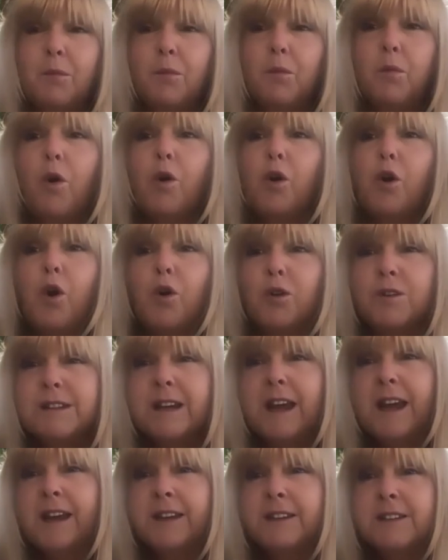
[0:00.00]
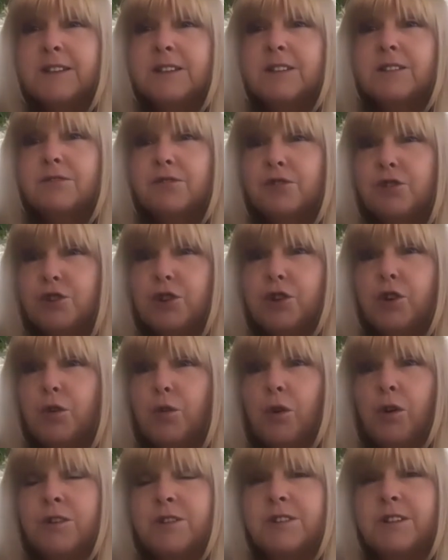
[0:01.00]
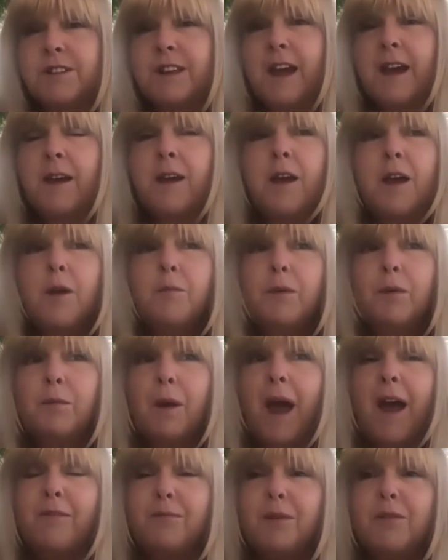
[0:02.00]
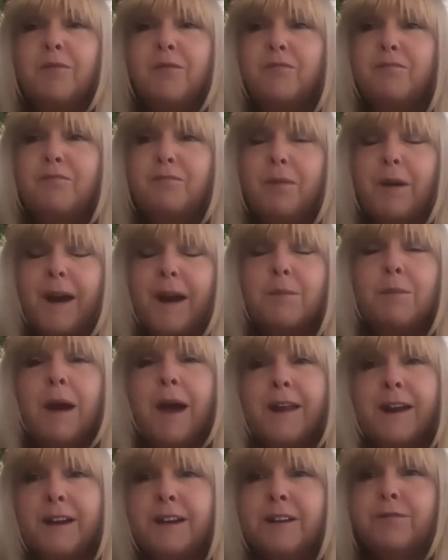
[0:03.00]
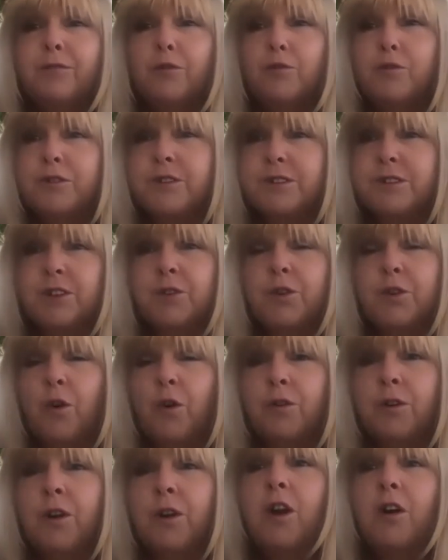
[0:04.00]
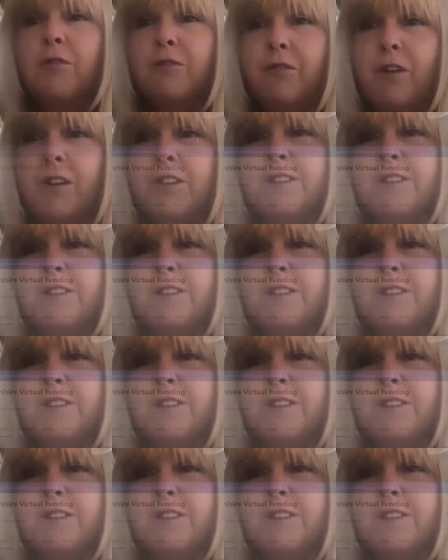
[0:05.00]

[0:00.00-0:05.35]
what content should go into that. But I've been primarily focusing on funds